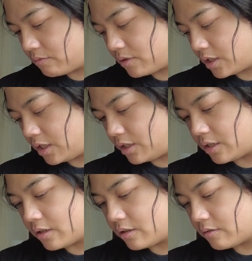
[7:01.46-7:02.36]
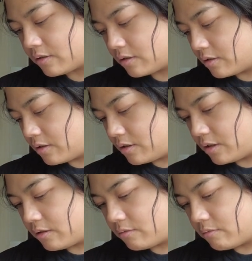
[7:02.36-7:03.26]
any, uh,
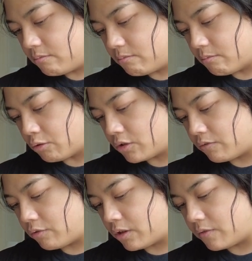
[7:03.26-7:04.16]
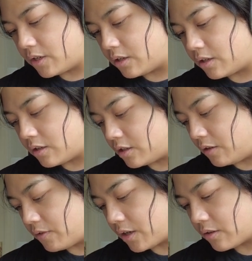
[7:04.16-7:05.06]
mostly free of any uh,
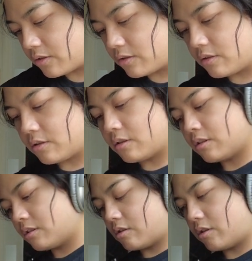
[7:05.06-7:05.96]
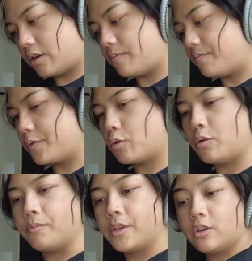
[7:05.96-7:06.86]
defects. All right,
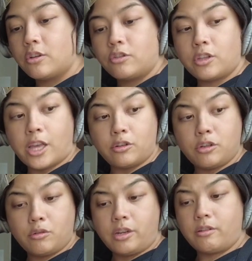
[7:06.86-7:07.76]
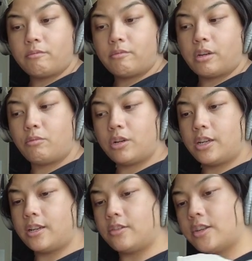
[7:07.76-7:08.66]
cool. So that'll do it. And we're going
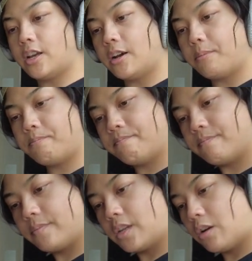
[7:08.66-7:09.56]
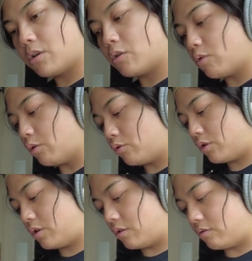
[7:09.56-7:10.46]
to get set up and we're going to
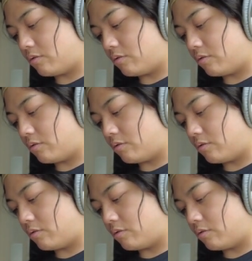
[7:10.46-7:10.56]
roast